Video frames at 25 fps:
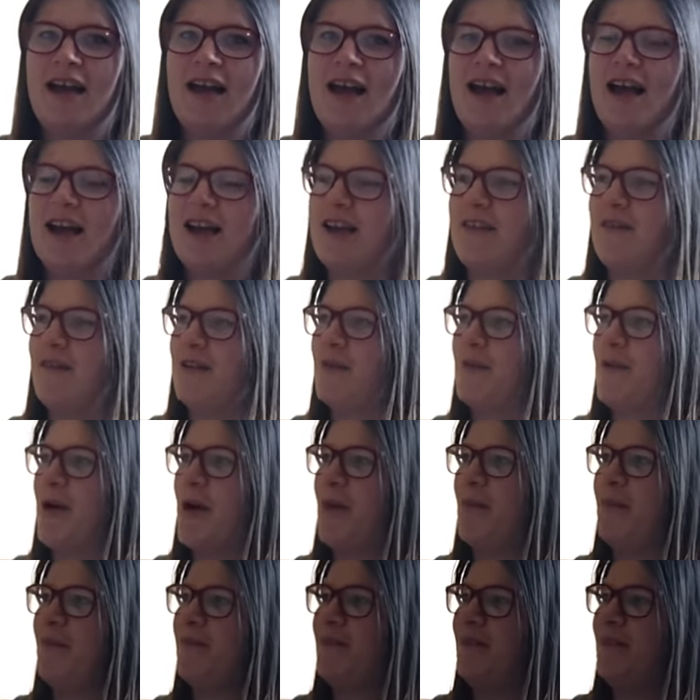Hi
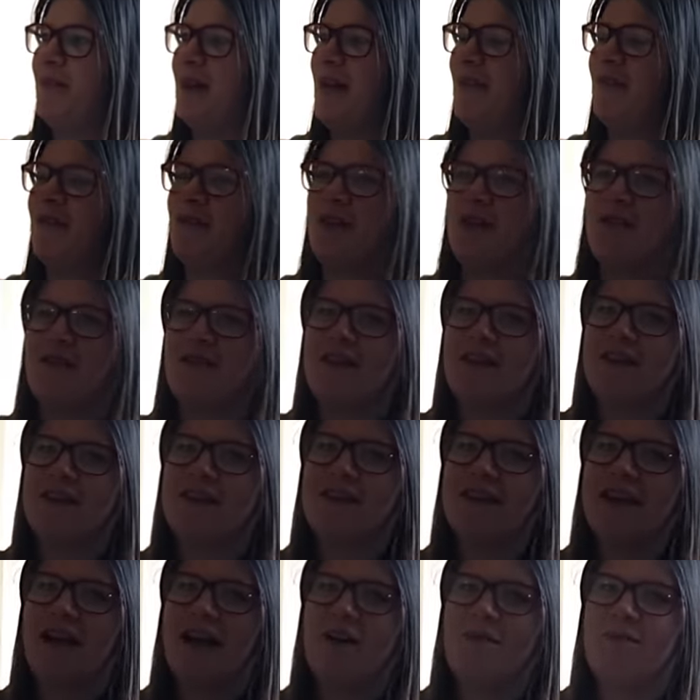everyone. With the
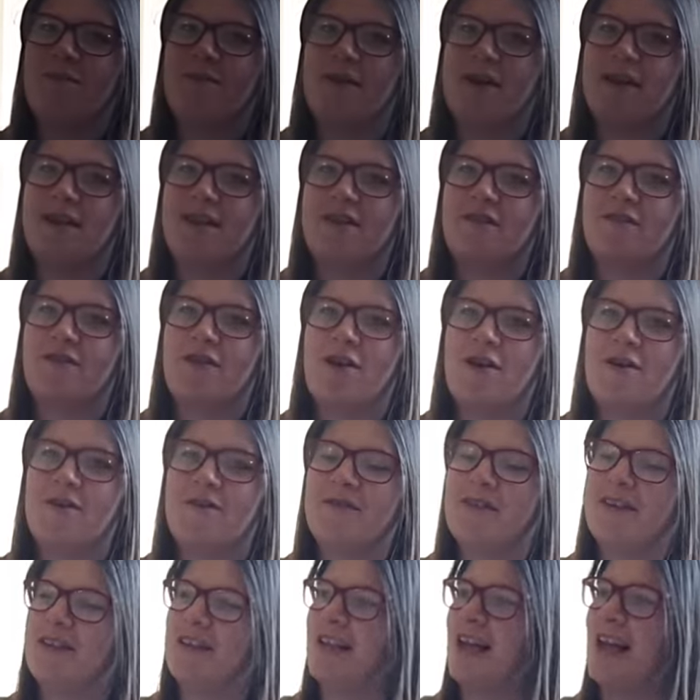recent outbreak of
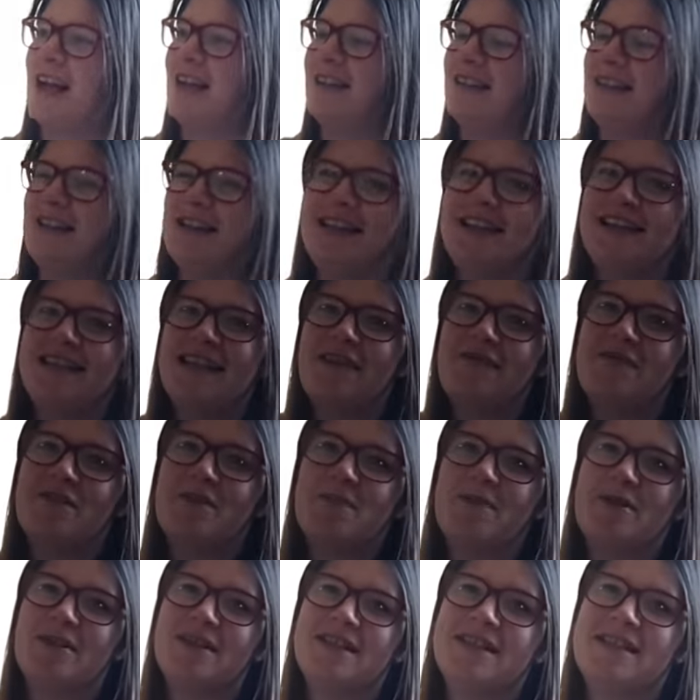COVID-19,
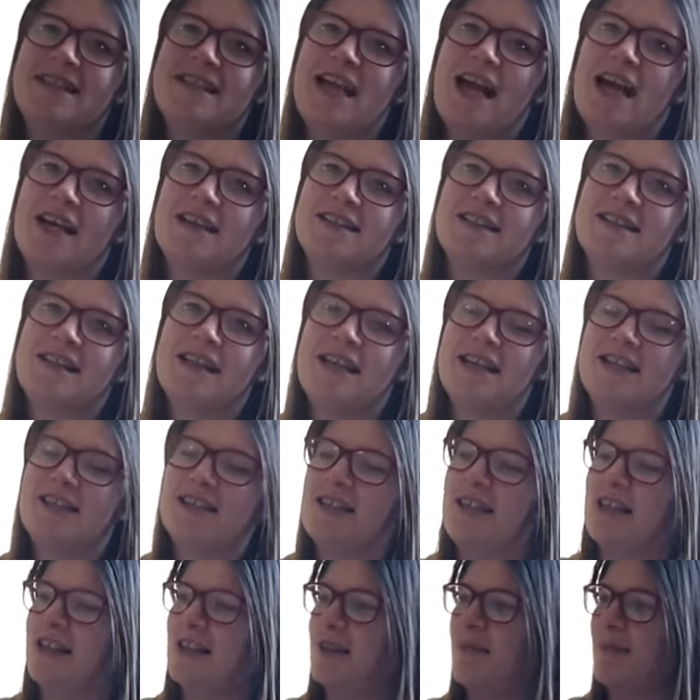everybody's in
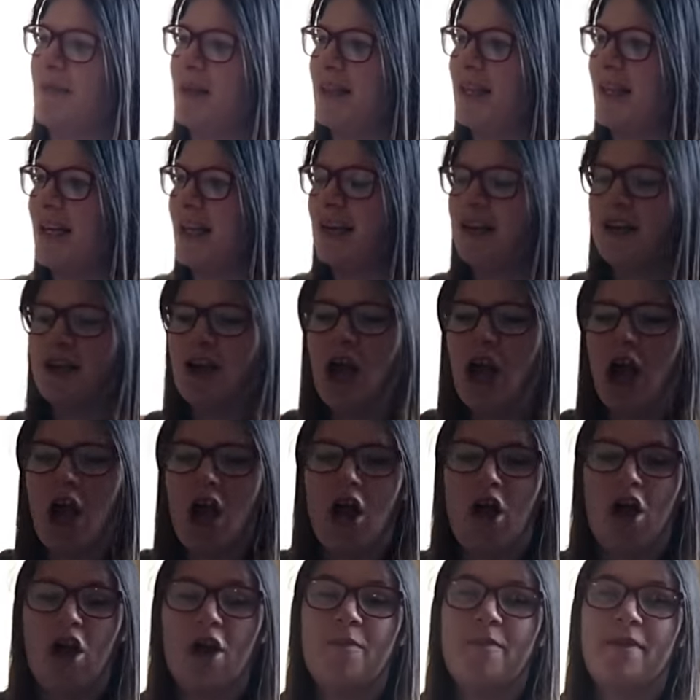isolation at the minute
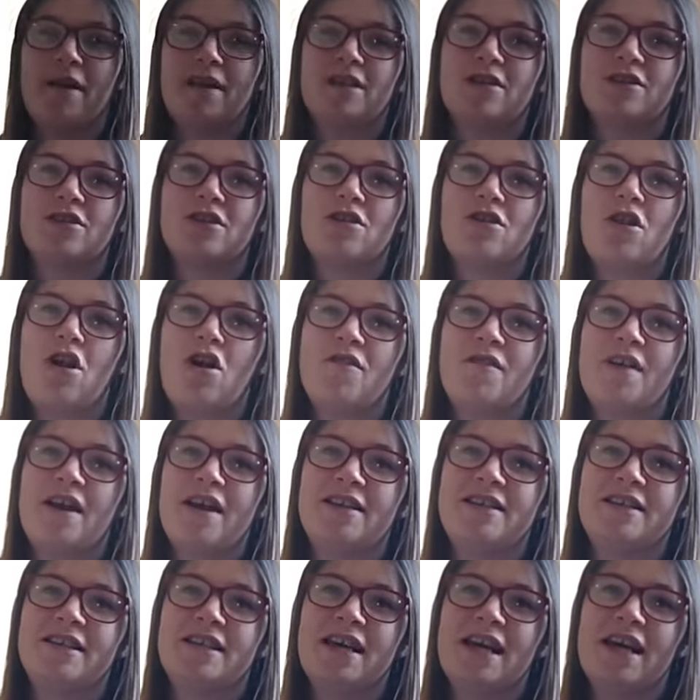um, and there's a lot of
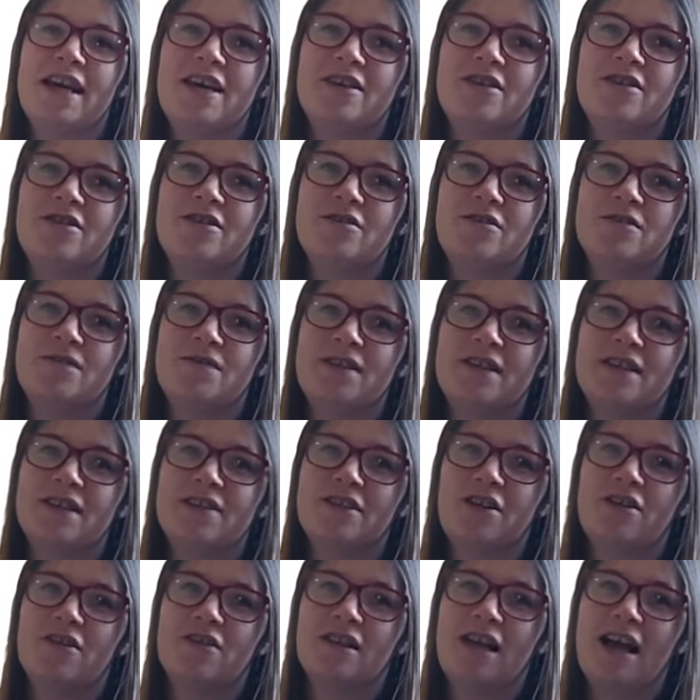educational things
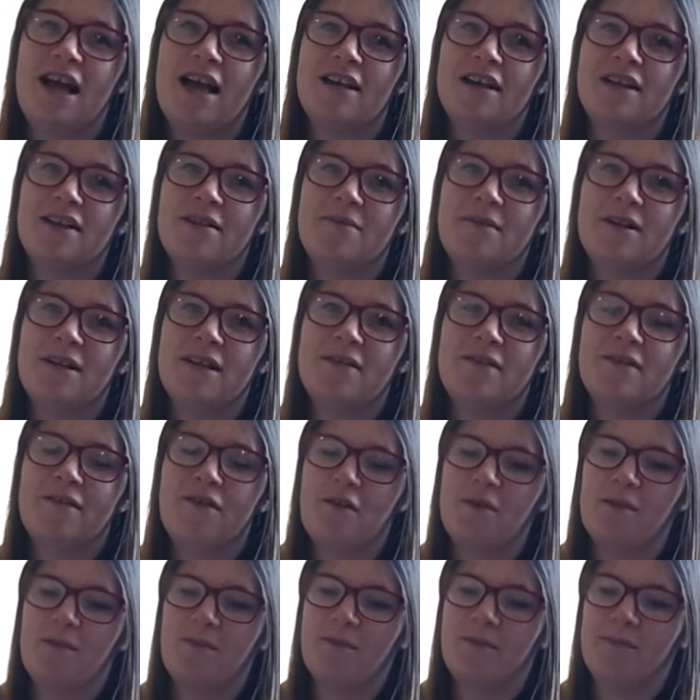online at the minute
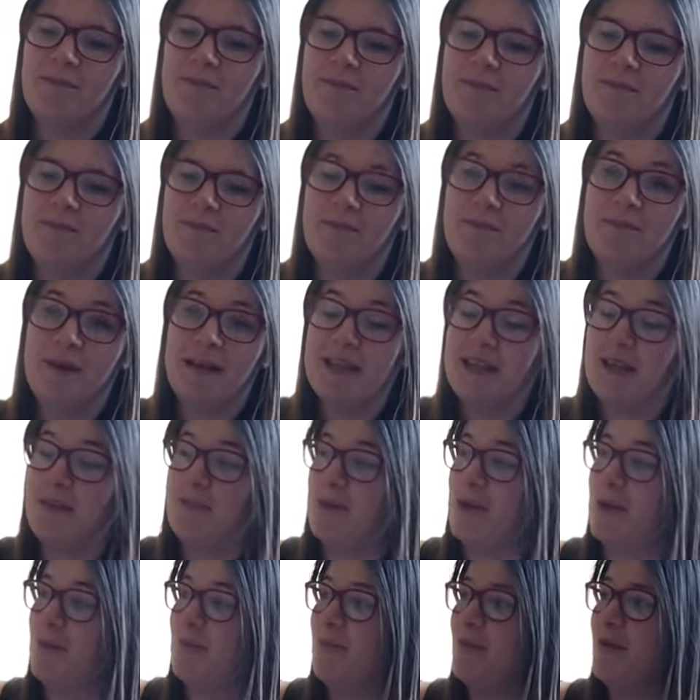from many
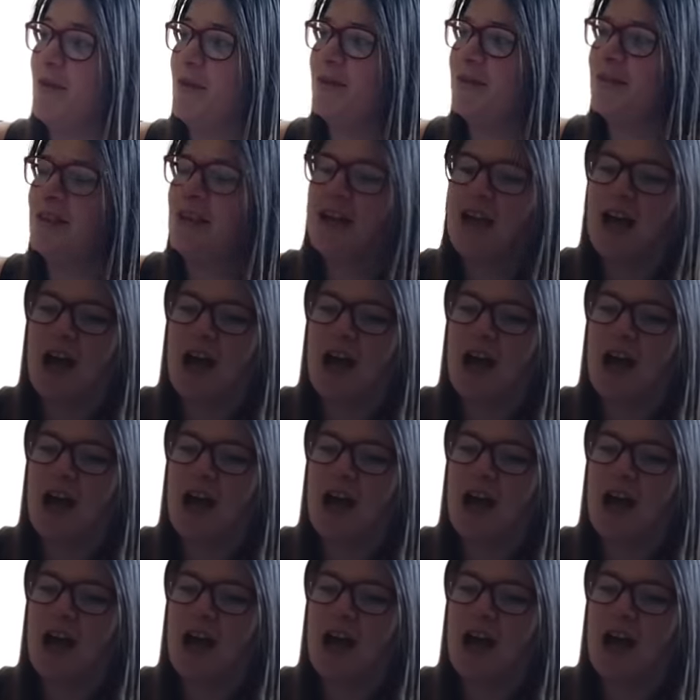people.